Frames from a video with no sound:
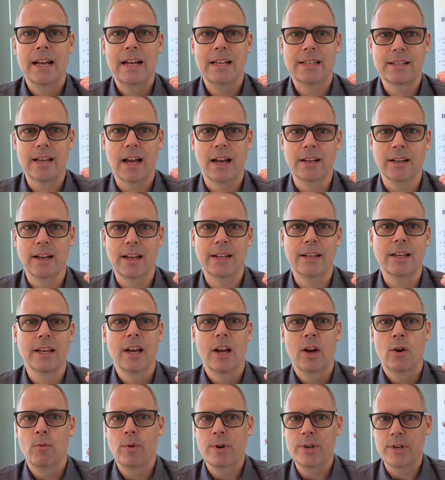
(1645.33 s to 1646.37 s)
it's kind of like
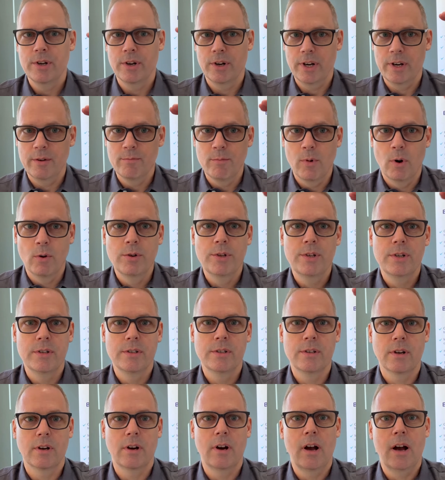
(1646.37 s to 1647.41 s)
when your
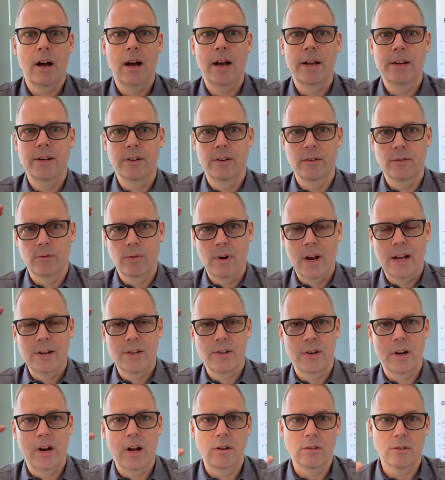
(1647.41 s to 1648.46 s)
emotions are high, your
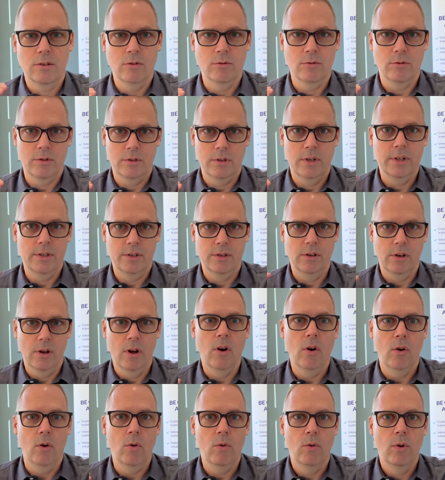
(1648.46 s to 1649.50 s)
rationale goes is
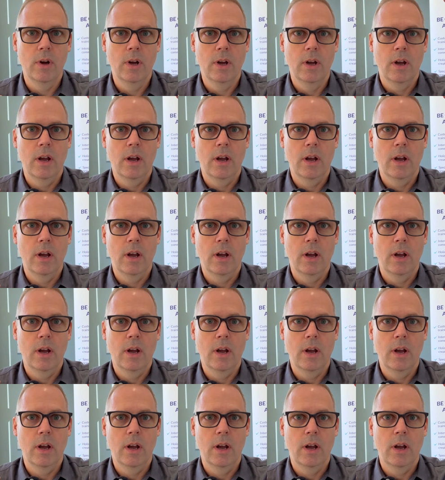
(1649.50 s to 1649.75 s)
low.